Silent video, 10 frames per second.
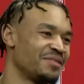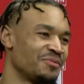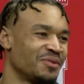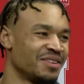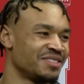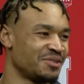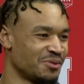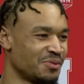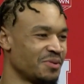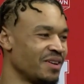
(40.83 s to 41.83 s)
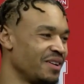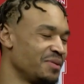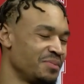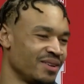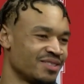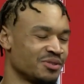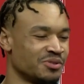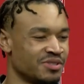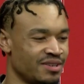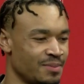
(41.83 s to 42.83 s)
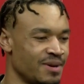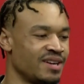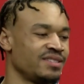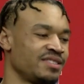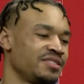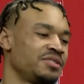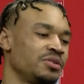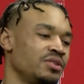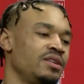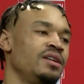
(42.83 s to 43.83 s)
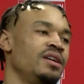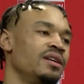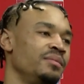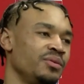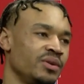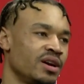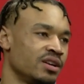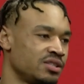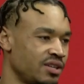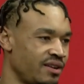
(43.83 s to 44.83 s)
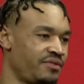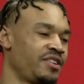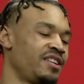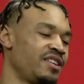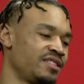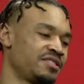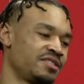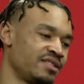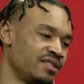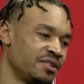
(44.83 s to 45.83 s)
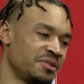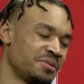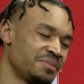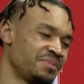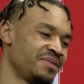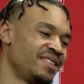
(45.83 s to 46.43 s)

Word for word: We're the two um, big schools in Nebraska, so I mean we kind of share fans, um,